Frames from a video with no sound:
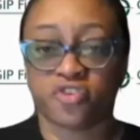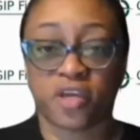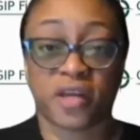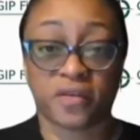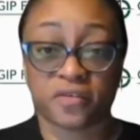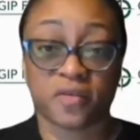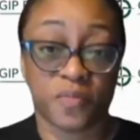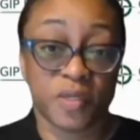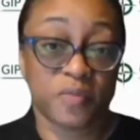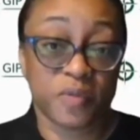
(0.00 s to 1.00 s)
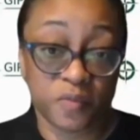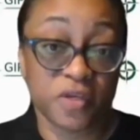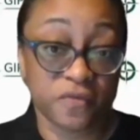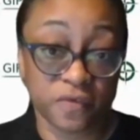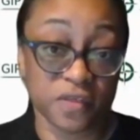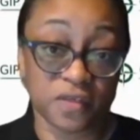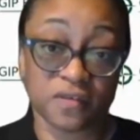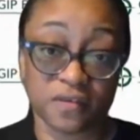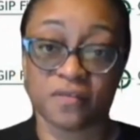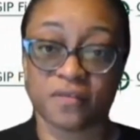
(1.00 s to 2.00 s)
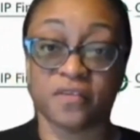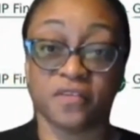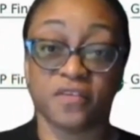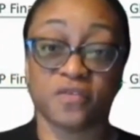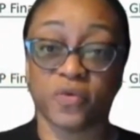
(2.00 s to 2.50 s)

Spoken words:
shout out to the PPP for this, because this is